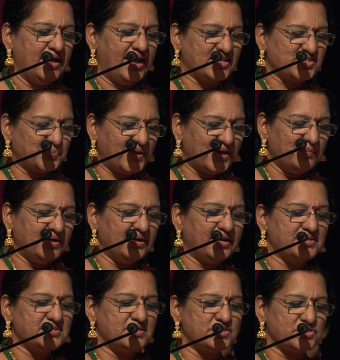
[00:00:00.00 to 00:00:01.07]

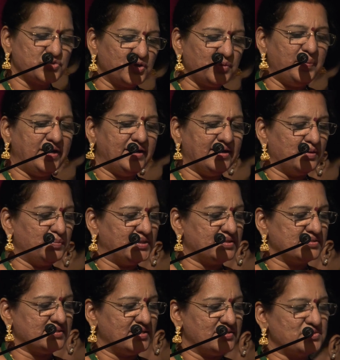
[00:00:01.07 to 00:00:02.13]
Experimentation should be done with a
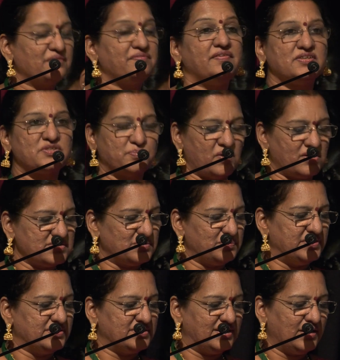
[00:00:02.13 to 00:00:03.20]
sense of
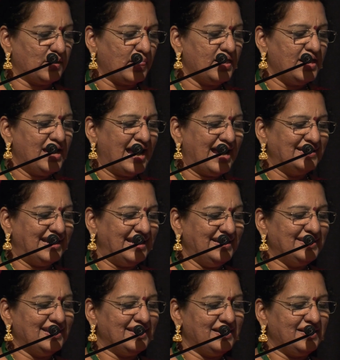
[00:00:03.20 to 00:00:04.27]
responsibility and
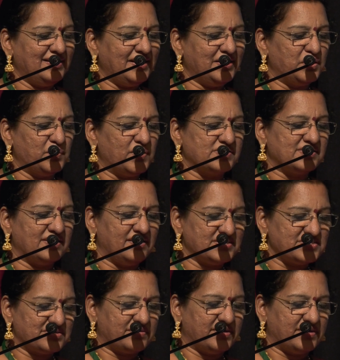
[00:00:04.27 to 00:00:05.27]
integrity towards a rich